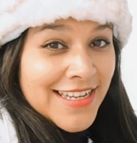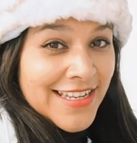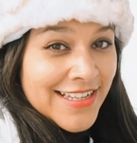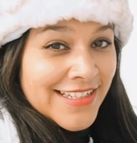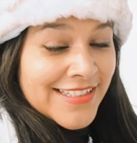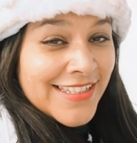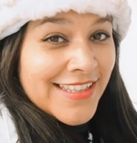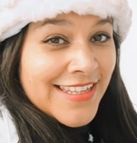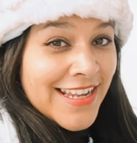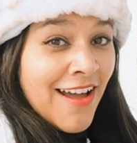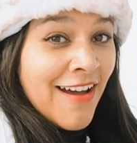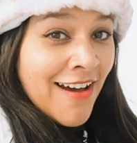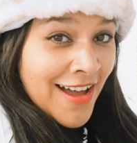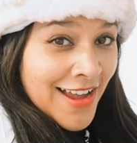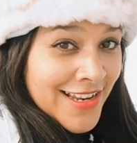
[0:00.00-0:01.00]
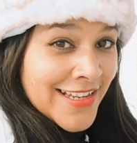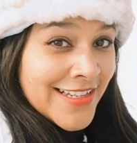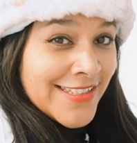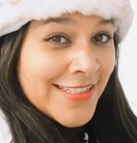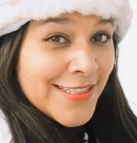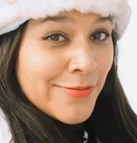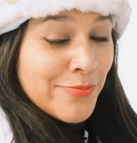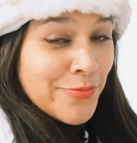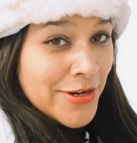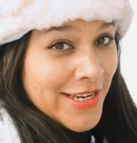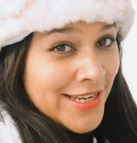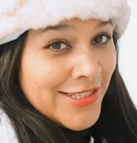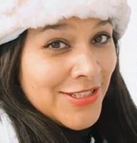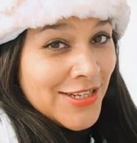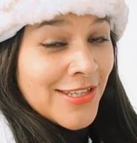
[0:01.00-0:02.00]
is the highest
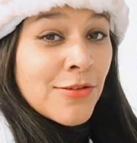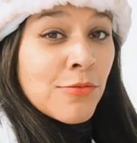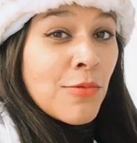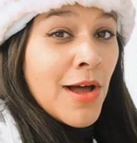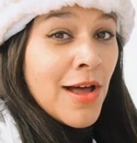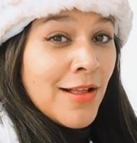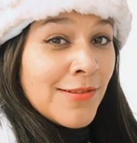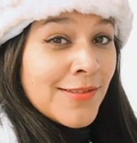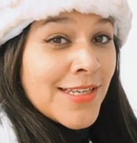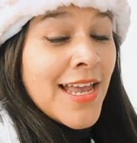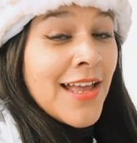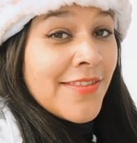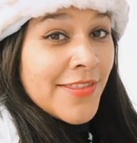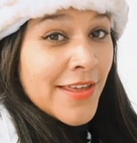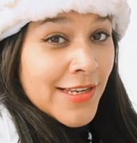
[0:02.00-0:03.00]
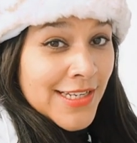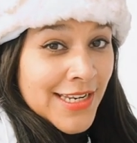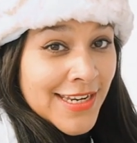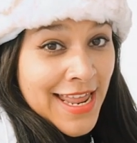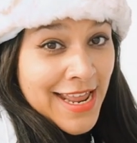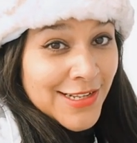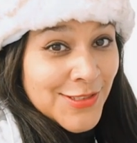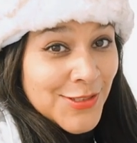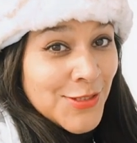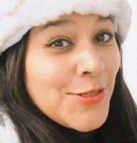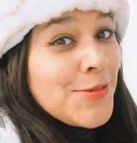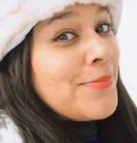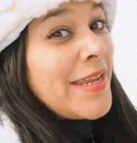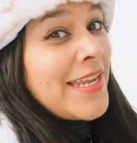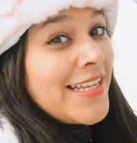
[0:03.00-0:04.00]
bridge in the world that connects
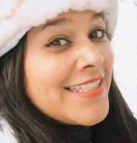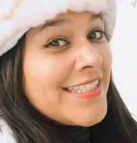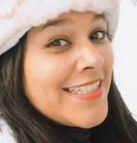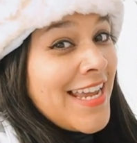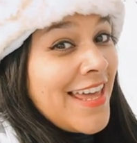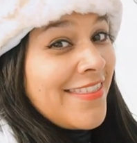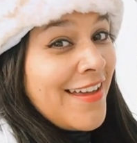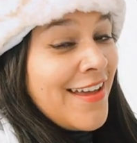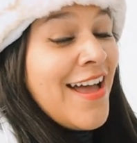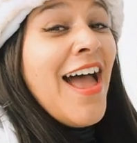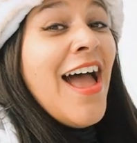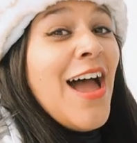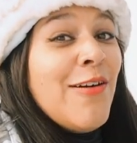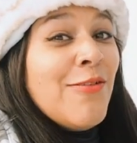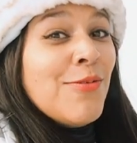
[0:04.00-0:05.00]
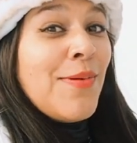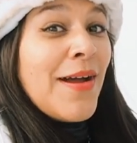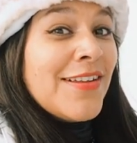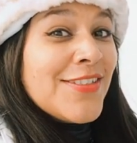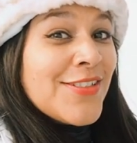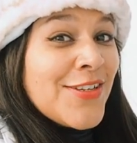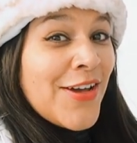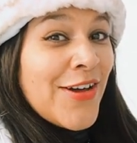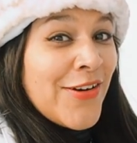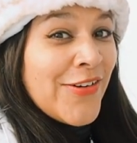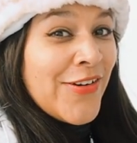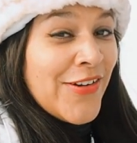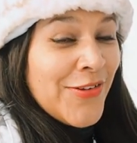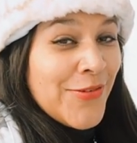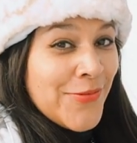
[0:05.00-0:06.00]
two peaks together. And we're about to go
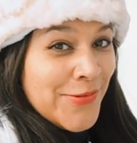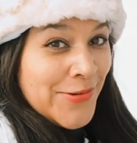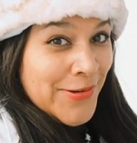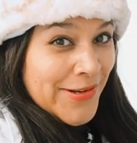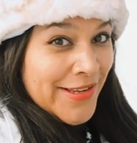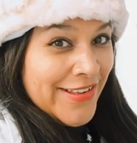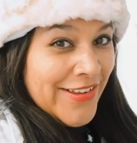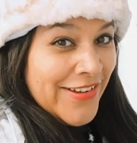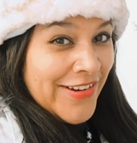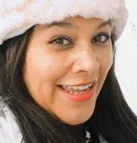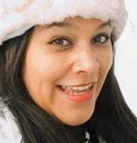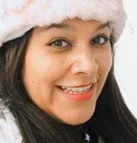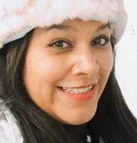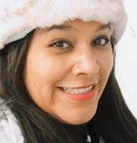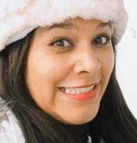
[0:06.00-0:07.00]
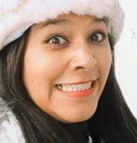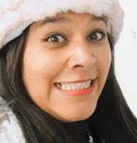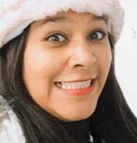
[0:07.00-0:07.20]
on a walk along it.